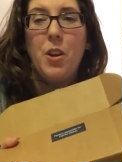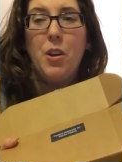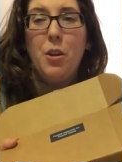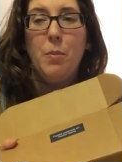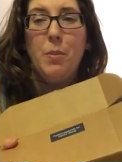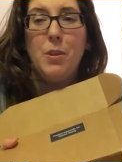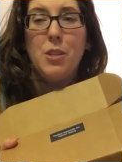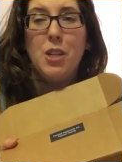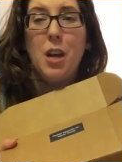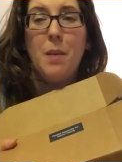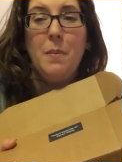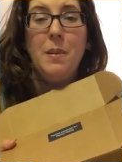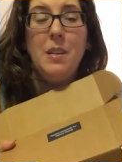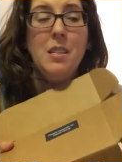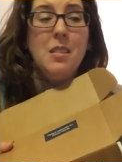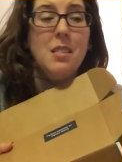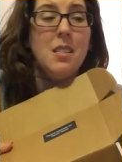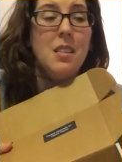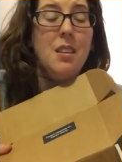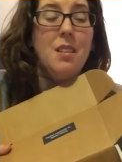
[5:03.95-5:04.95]
under
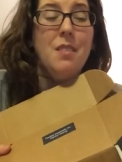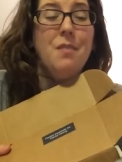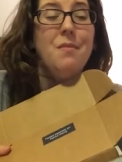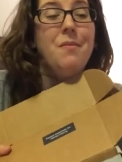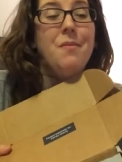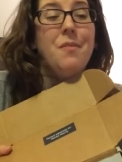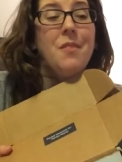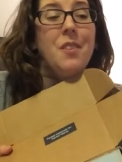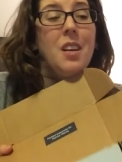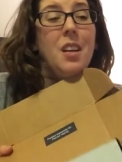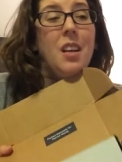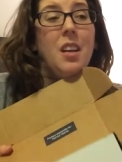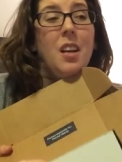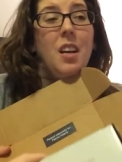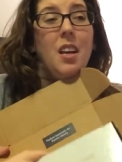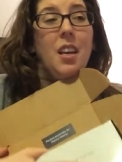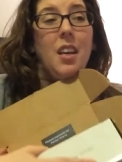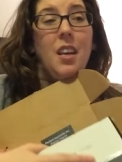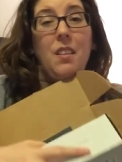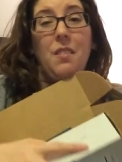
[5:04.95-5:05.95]
pajamas if
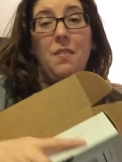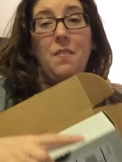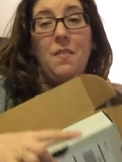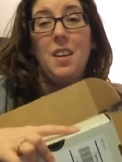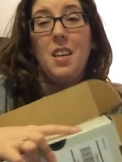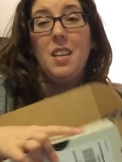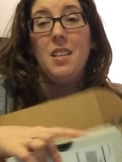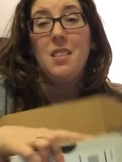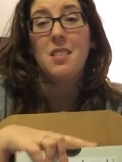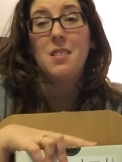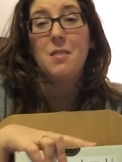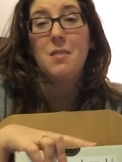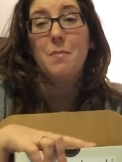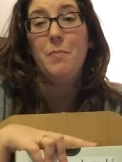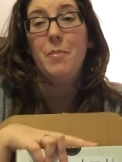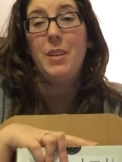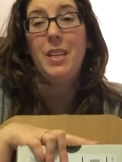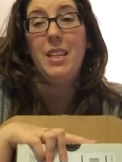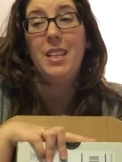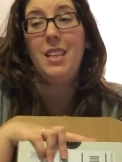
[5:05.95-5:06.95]
it fits,
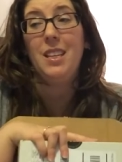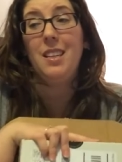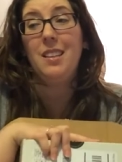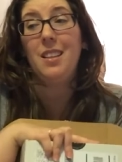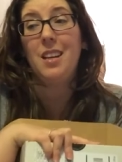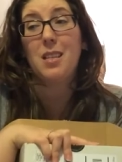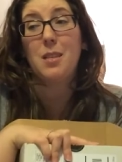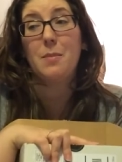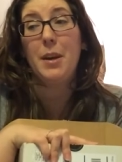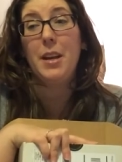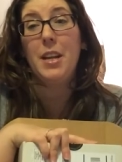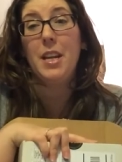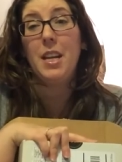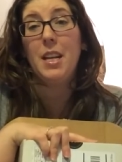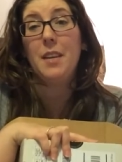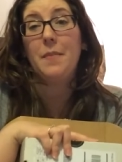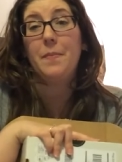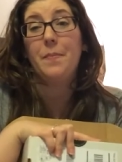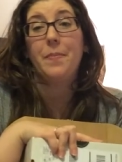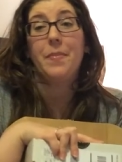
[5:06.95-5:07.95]
but that's about it.
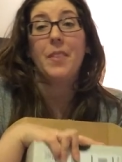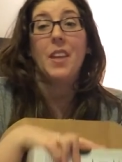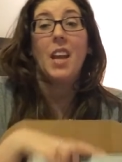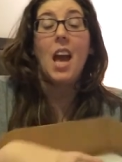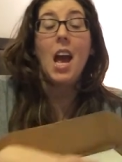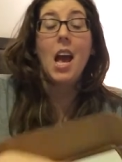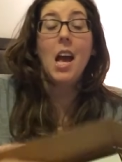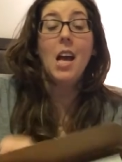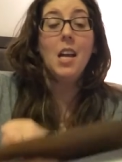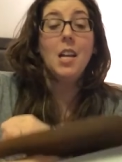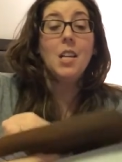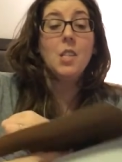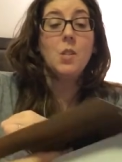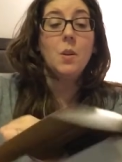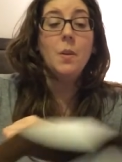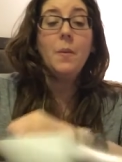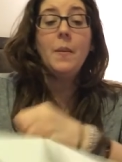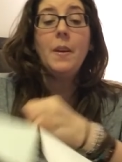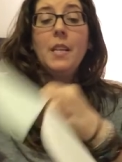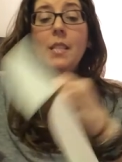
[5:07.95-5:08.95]
So
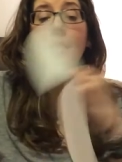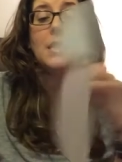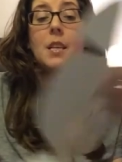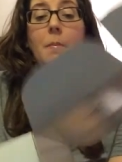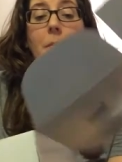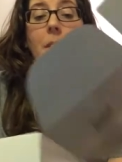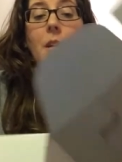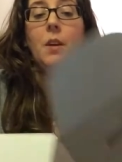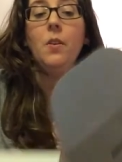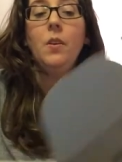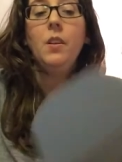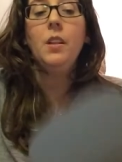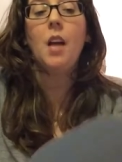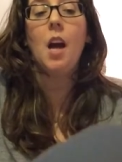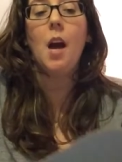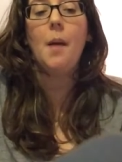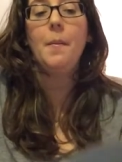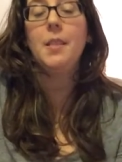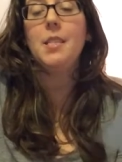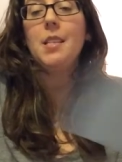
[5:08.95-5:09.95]
anyways, let me know in the
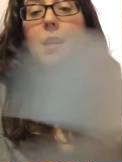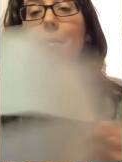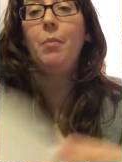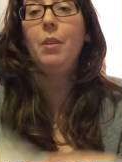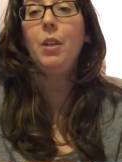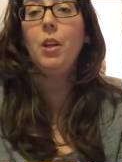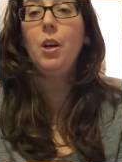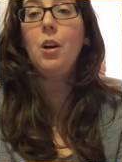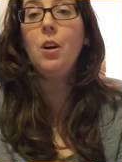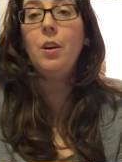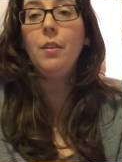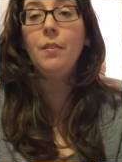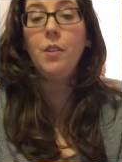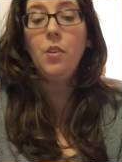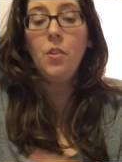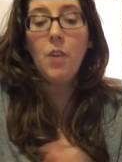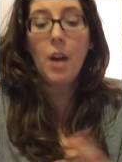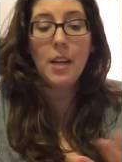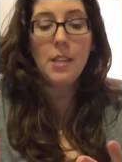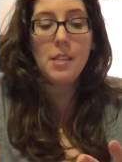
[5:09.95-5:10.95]
comments down below if
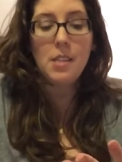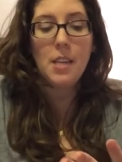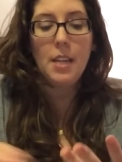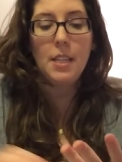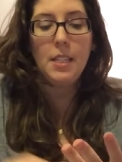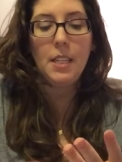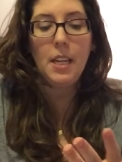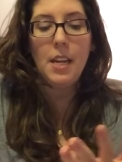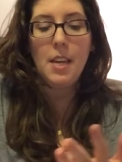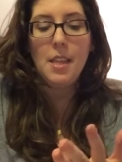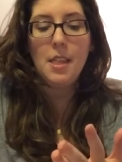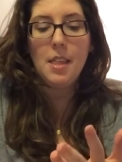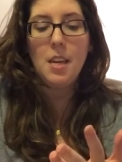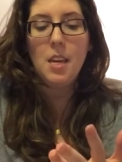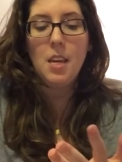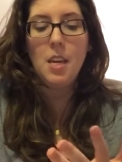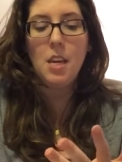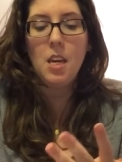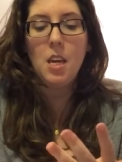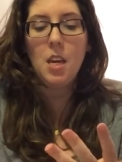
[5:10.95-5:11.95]
you guys liked
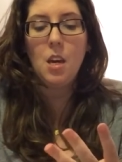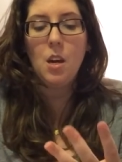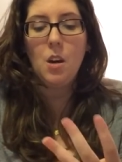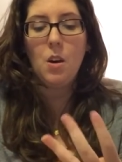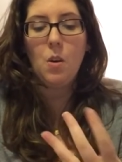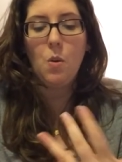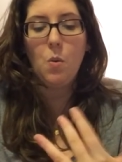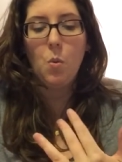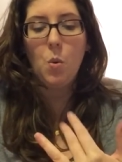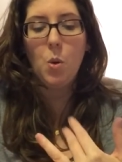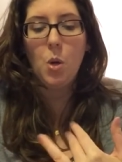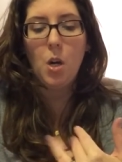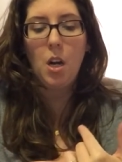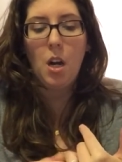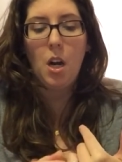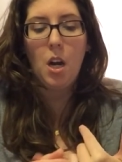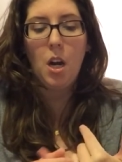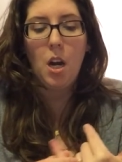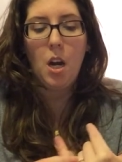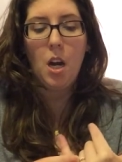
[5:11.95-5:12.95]
anything
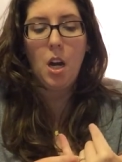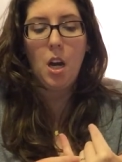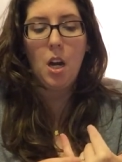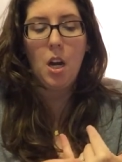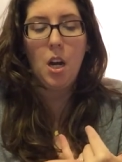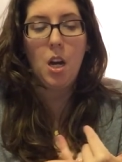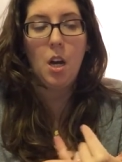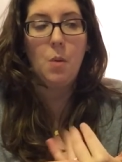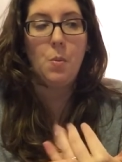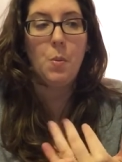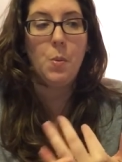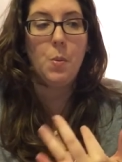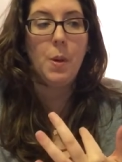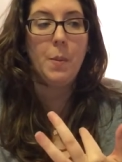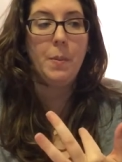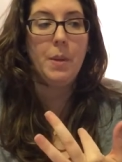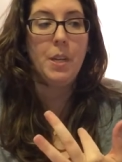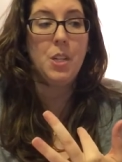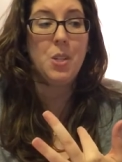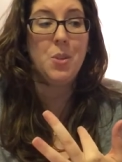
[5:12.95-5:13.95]
or uh, would
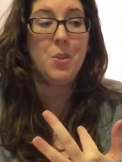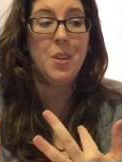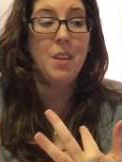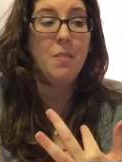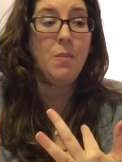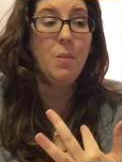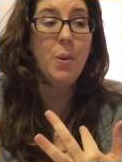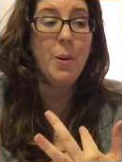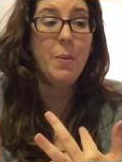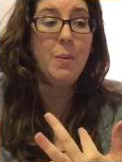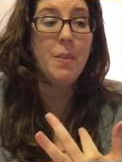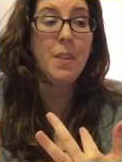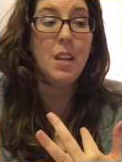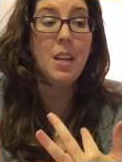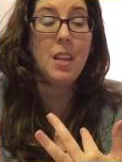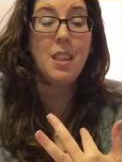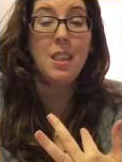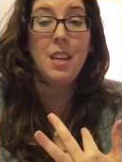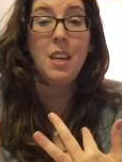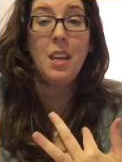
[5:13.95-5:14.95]
want me to do a giveaway with
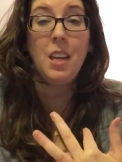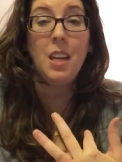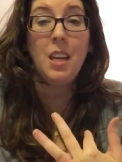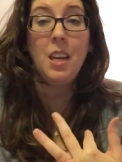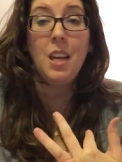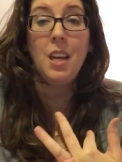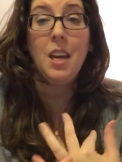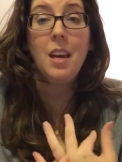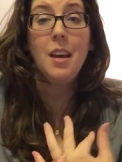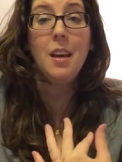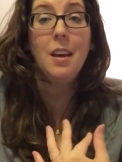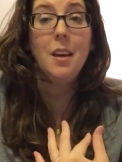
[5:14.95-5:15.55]
anything,